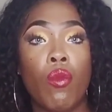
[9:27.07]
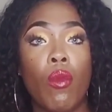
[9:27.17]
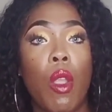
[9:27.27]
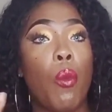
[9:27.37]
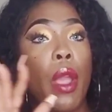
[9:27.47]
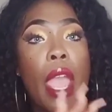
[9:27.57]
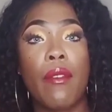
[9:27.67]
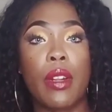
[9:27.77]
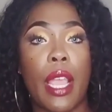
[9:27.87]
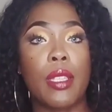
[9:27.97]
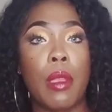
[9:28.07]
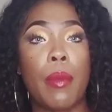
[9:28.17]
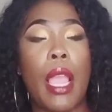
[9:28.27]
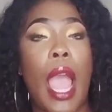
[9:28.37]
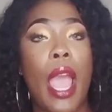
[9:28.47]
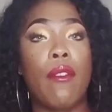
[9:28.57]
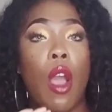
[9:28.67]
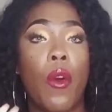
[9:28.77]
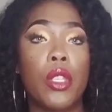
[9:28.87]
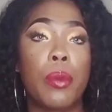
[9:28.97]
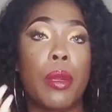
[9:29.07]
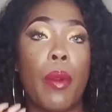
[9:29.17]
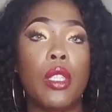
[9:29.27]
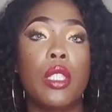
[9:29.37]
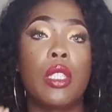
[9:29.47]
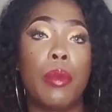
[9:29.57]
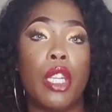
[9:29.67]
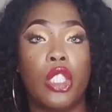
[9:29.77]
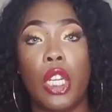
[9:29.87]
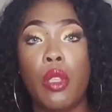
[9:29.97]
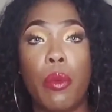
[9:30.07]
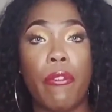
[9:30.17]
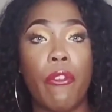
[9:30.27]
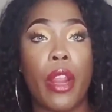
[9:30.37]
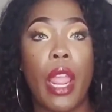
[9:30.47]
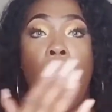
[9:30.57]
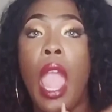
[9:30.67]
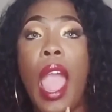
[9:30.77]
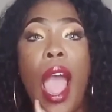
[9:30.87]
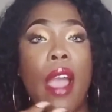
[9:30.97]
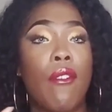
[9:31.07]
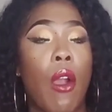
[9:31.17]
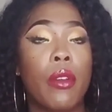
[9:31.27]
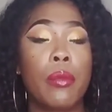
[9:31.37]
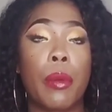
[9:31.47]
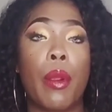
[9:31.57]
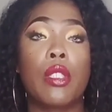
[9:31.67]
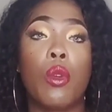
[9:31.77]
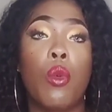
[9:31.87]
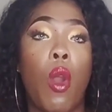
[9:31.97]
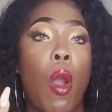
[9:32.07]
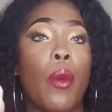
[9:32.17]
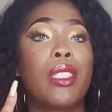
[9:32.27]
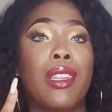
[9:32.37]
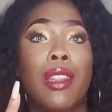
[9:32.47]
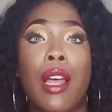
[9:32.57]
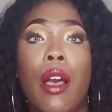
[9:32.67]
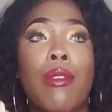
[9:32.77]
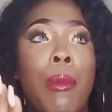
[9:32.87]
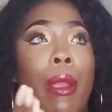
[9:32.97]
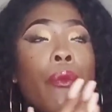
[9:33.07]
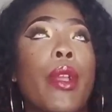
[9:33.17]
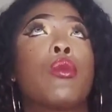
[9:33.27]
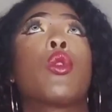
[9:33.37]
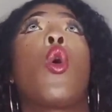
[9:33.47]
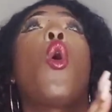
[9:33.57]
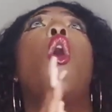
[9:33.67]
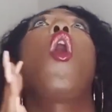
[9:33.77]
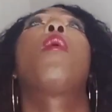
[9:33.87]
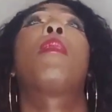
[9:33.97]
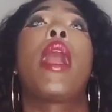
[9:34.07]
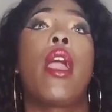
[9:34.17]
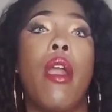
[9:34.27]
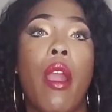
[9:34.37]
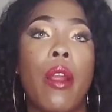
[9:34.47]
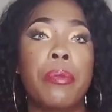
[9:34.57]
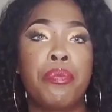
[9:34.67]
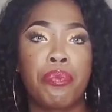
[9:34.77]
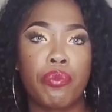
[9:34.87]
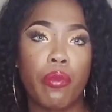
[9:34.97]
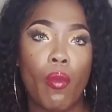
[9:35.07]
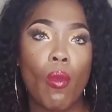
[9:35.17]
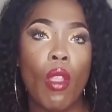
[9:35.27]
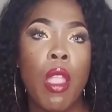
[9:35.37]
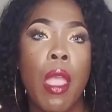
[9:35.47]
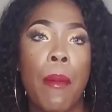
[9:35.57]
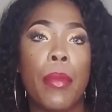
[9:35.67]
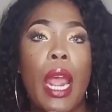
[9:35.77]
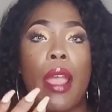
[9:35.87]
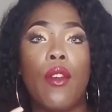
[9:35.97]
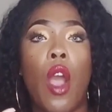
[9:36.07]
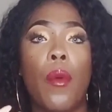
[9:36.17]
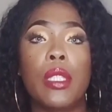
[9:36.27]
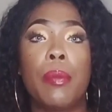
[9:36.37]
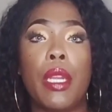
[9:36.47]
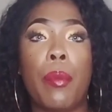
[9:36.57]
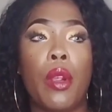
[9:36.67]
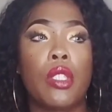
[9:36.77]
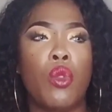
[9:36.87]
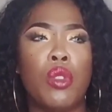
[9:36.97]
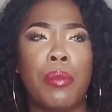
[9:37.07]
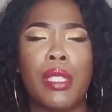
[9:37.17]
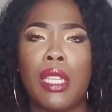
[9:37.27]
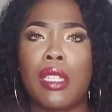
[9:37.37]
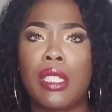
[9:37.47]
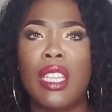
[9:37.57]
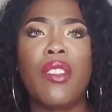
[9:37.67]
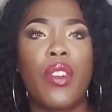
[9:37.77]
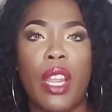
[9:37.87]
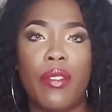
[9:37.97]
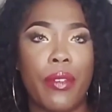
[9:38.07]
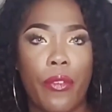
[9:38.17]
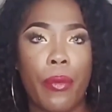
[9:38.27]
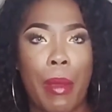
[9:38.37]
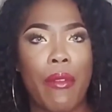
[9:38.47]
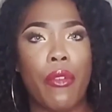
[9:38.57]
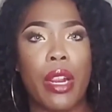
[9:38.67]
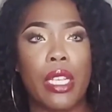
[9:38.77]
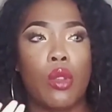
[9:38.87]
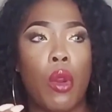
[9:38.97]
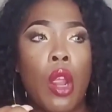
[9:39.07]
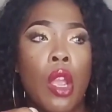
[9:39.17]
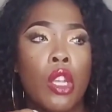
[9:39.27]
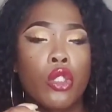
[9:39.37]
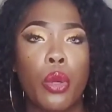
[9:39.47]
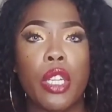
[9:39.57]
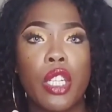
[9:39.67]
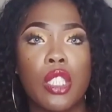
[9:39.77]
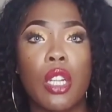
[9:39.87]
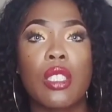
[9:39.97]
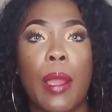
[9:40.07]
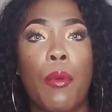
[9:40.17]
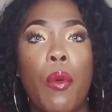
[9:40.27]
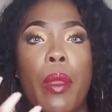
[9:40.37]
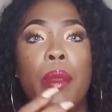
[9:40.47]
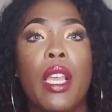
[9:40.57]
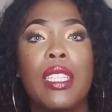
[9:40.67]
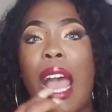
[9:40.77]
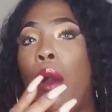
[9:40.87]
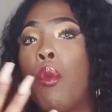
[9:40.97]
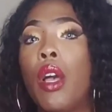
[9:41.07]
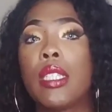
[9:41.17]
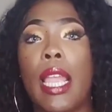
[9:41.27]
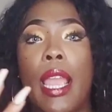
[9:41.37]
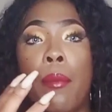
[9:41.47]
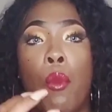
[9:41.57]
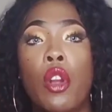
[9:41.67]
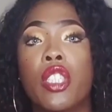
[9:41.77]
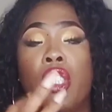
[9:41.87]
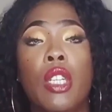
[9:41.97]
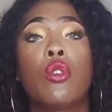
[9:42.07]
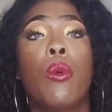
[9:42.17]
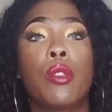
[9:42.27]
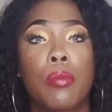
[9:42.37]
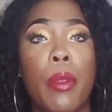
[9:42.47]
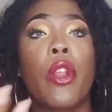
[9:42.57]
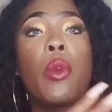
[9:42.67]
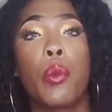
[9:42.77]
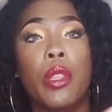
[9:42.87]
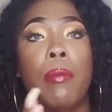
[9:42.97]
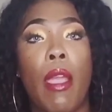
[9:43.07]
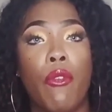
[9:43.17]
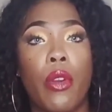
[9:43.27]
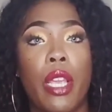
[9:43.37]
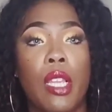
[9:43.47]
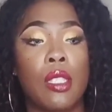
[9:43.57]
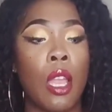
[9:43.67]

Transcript: Whatever the case may be. I've always been a person to be a genuine friend. I've always been a person who always loved my friends with all my heart. But I've always been a person who was misunderstood for loving for my friends, or treated a certain type of way because I was a more gentle spirit with my friends.